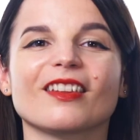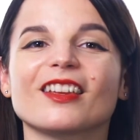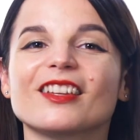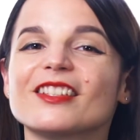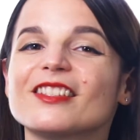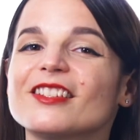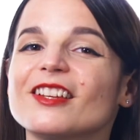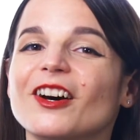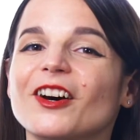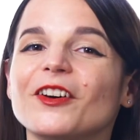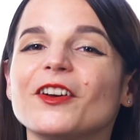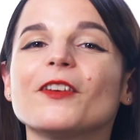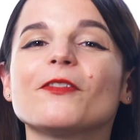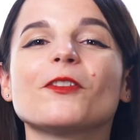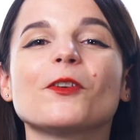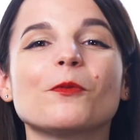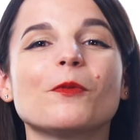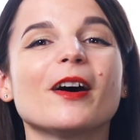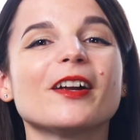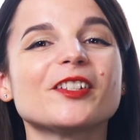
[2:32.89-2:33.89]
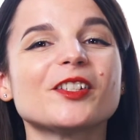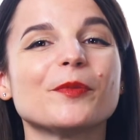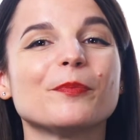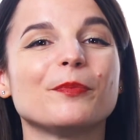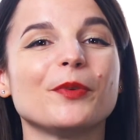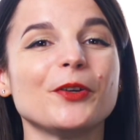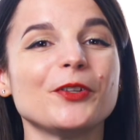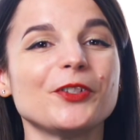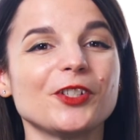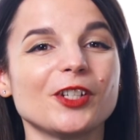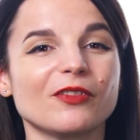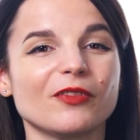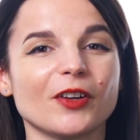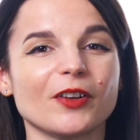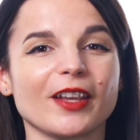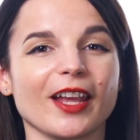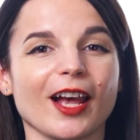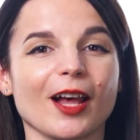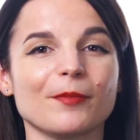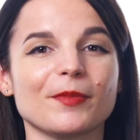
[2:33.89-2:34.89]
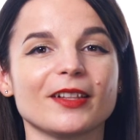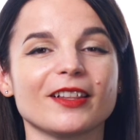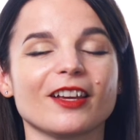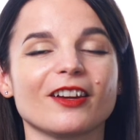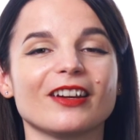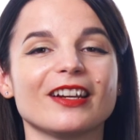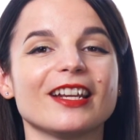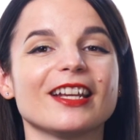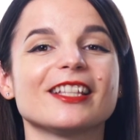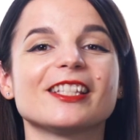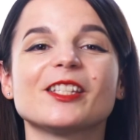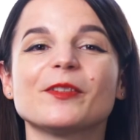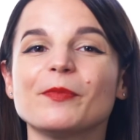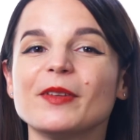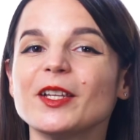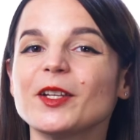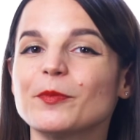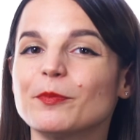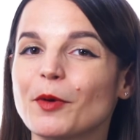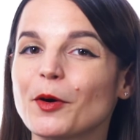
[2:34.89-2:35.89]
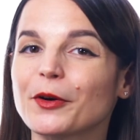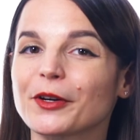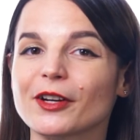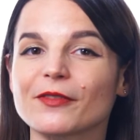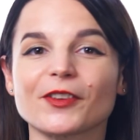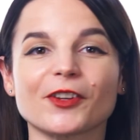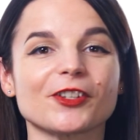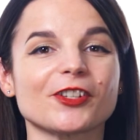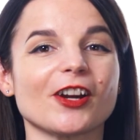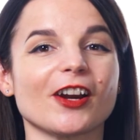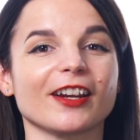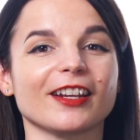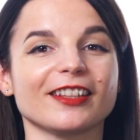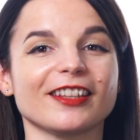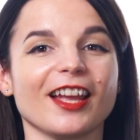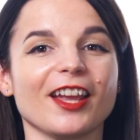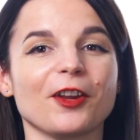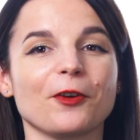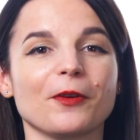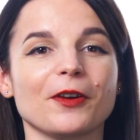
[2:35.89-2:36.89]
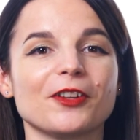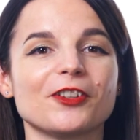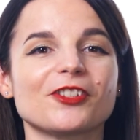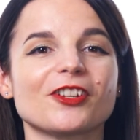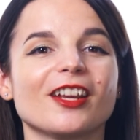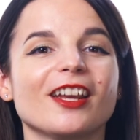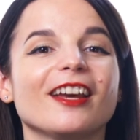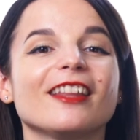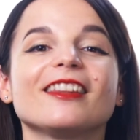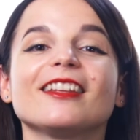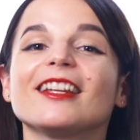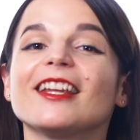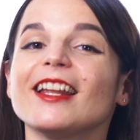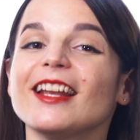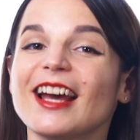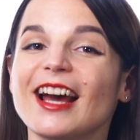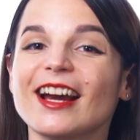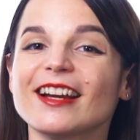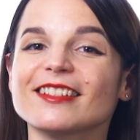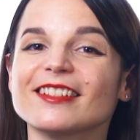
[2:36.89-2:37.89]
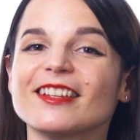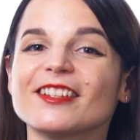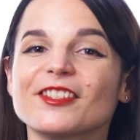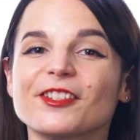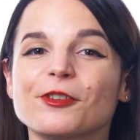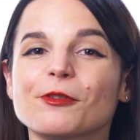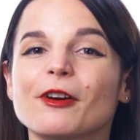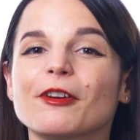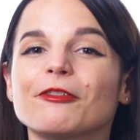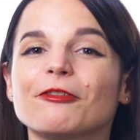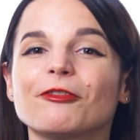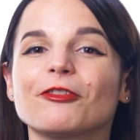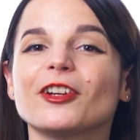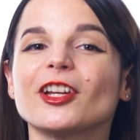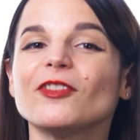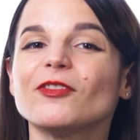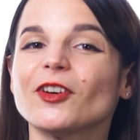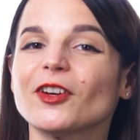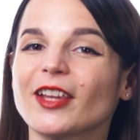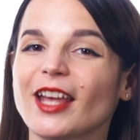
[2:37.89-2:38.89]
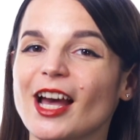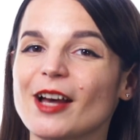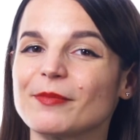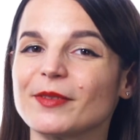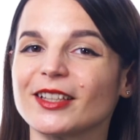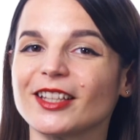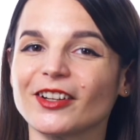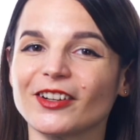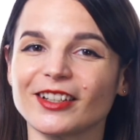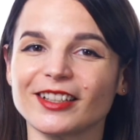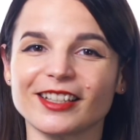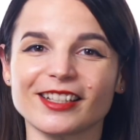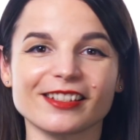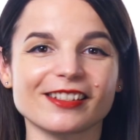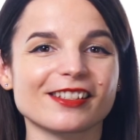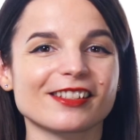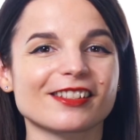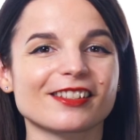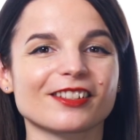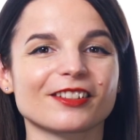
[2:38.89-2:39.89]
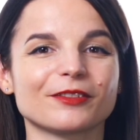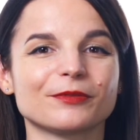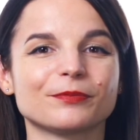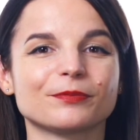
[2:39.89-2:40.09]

So if you want to boost your vocabulary and speak more of your target language, then get access to our free vocabulary lists.